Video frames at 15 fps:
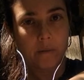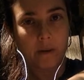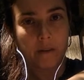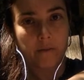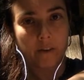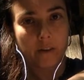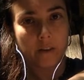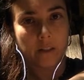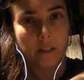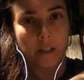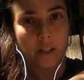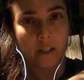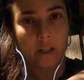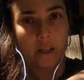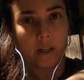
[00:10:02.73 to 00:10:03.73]
my fingers
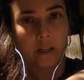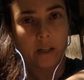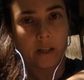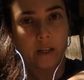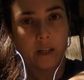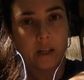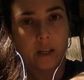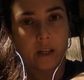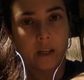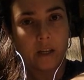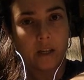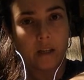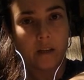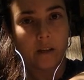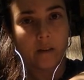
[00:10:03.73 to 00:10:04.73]
stationary,
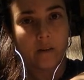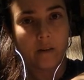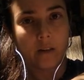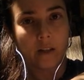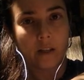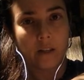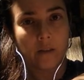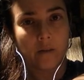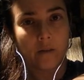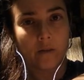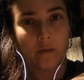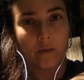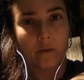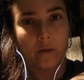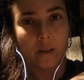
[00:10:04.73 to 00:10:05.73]
or like sort of
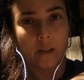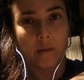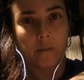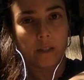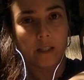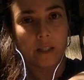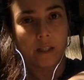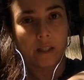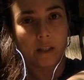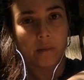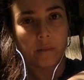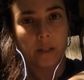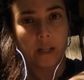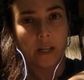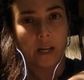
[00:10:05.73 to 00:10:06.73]
holding them still,
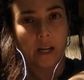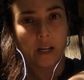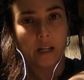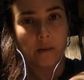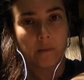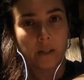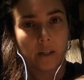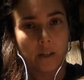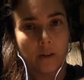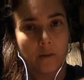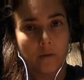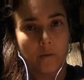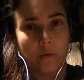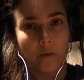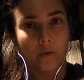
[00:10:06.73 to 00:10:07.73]
but then as my
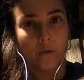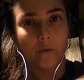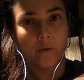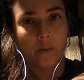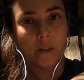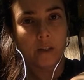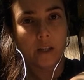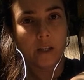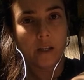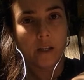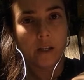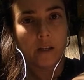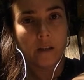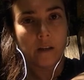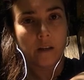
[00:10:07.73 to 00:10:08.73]
toe moves,
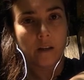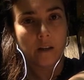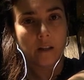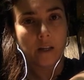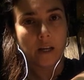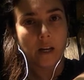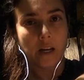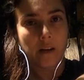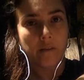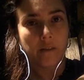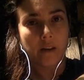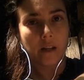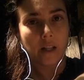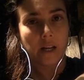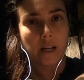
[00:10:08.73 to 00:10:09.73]
they kind of
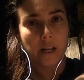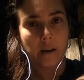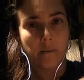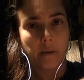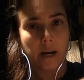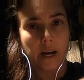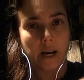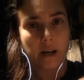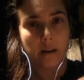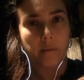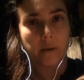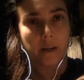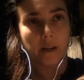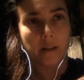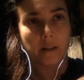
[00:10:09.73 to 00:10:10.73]
glide back
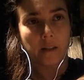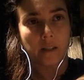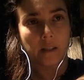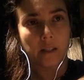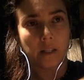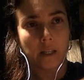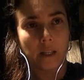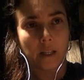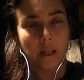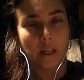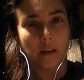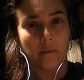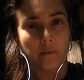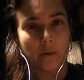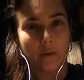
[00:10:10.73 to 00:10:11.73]
because the skin kind
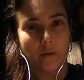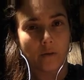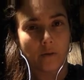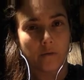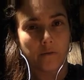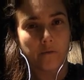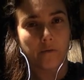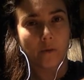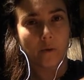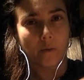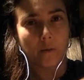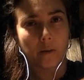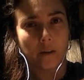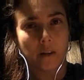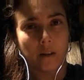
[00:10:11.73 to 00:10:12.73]
of pulls
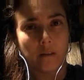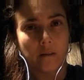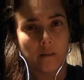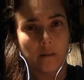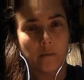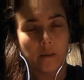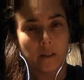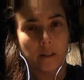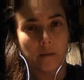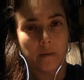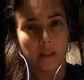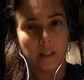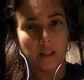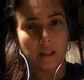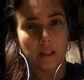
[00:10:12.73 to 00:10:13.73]
forward under them. Does that
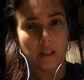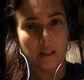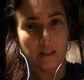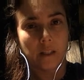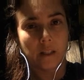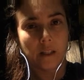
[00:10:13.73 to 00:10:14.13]
make sense?